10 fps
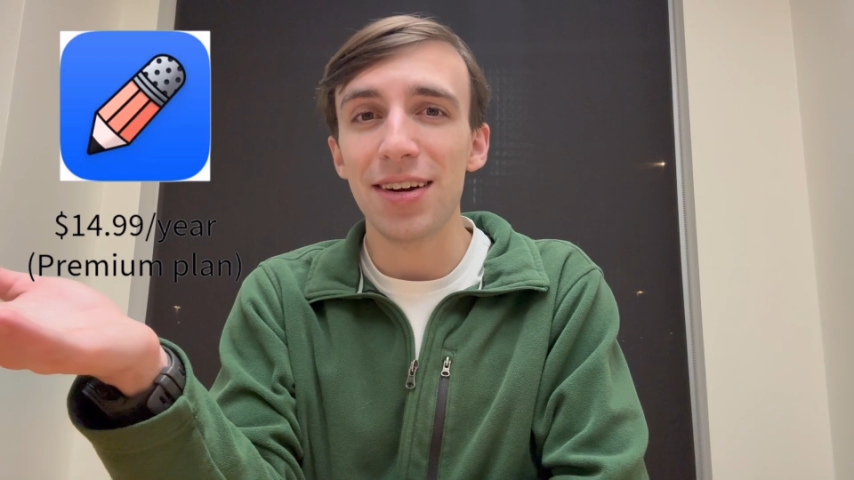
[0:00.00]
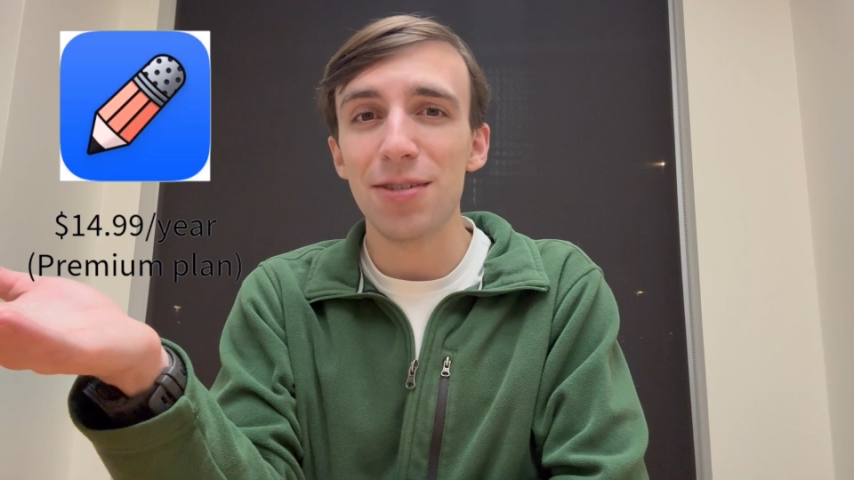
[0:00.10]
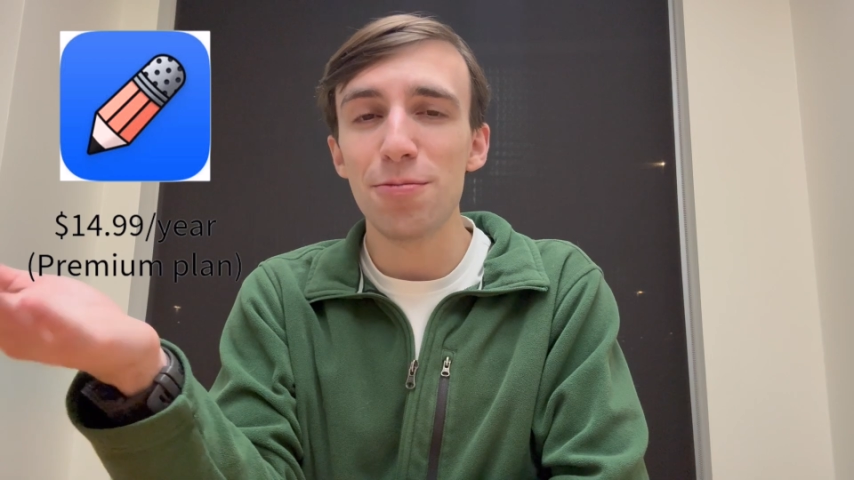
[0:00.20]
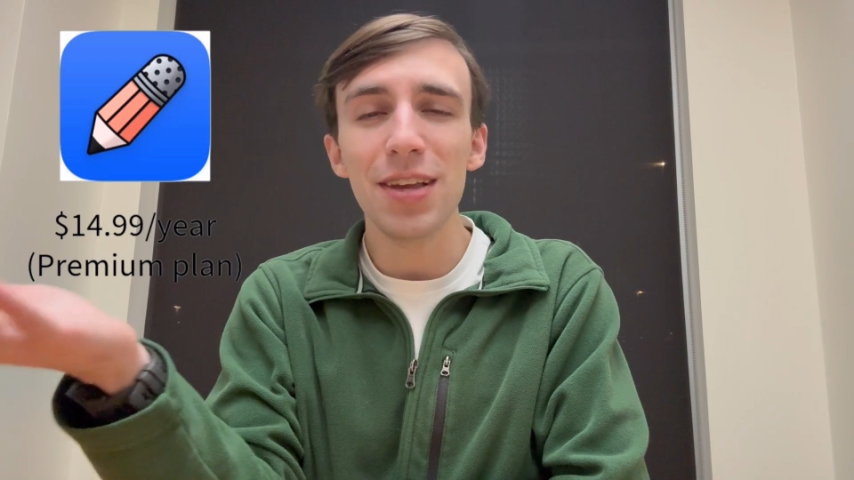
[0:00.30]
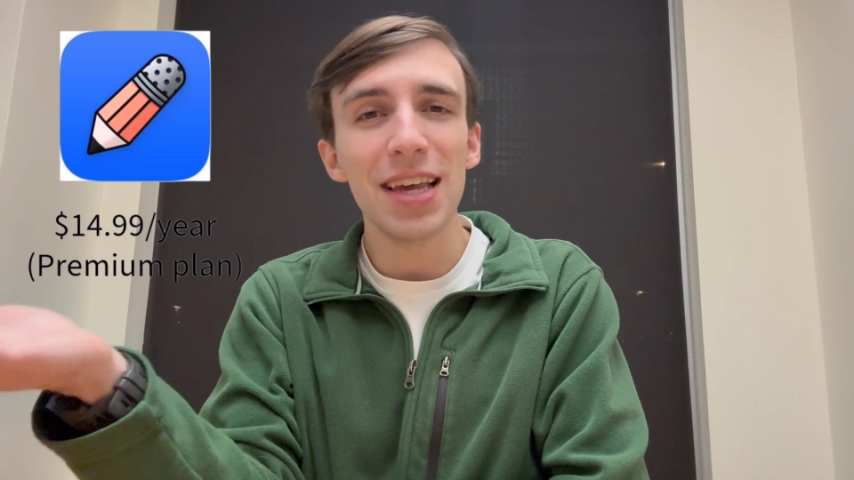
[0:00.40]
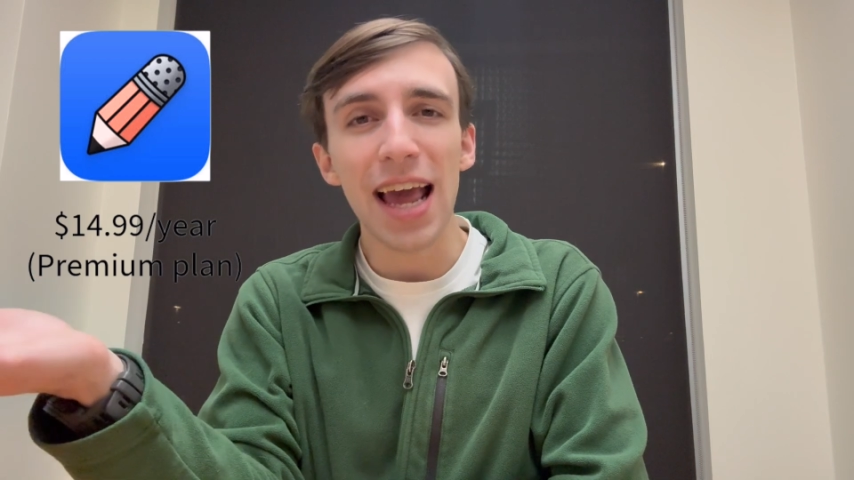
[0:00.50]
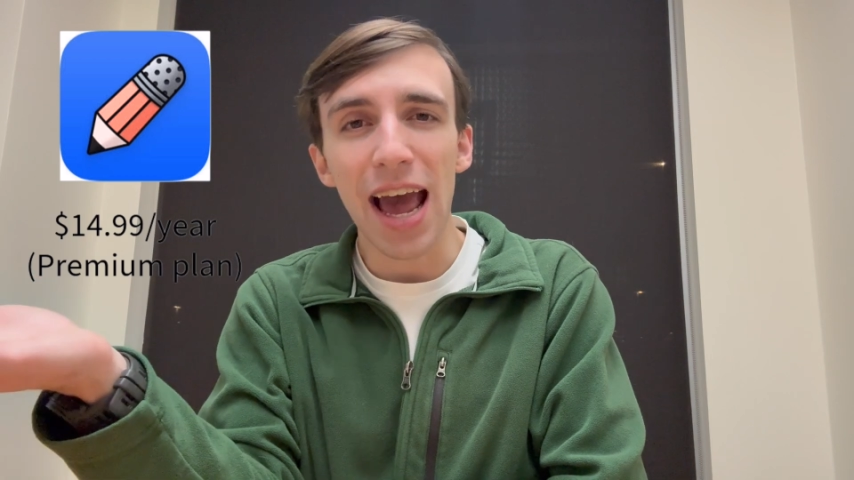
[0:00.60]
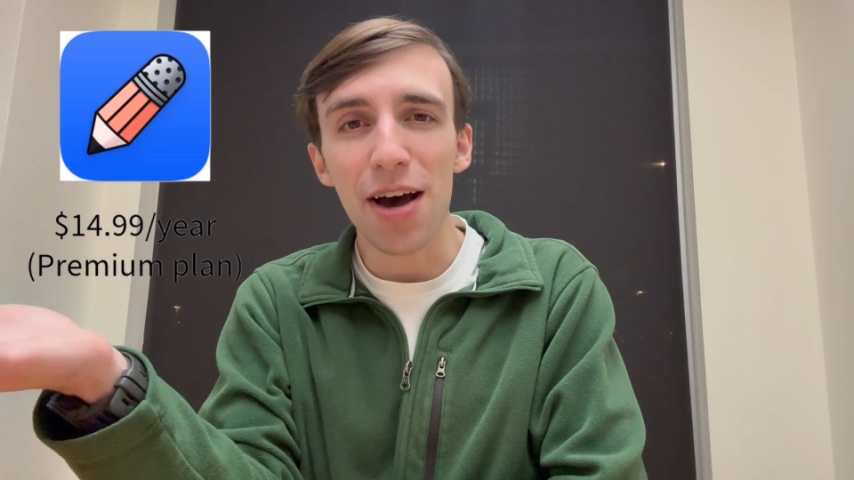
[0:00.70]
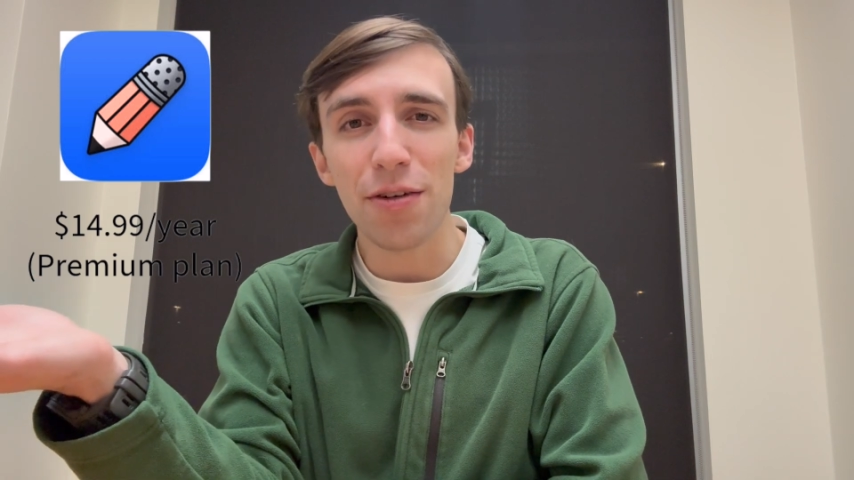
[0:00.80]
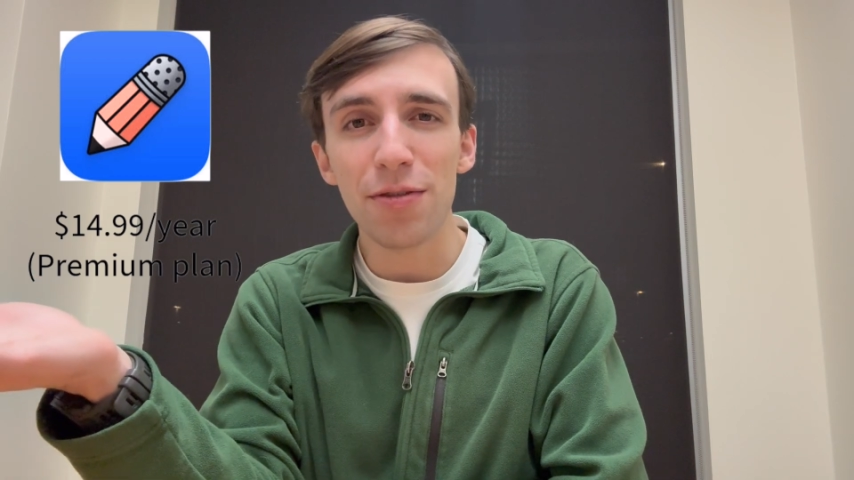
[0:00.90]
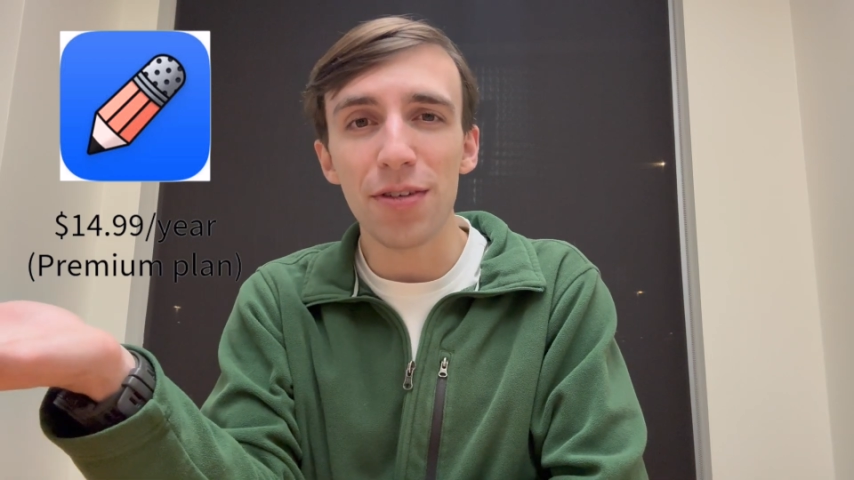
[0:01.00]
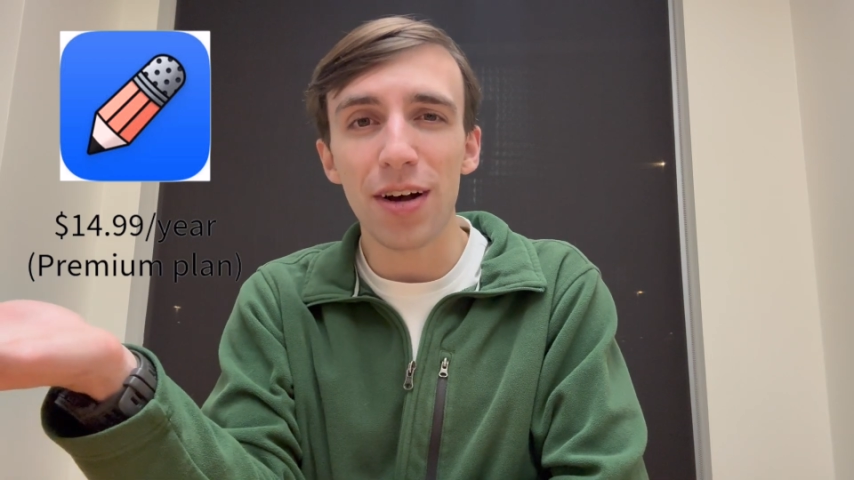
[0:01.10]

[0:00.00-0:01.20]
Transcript: really have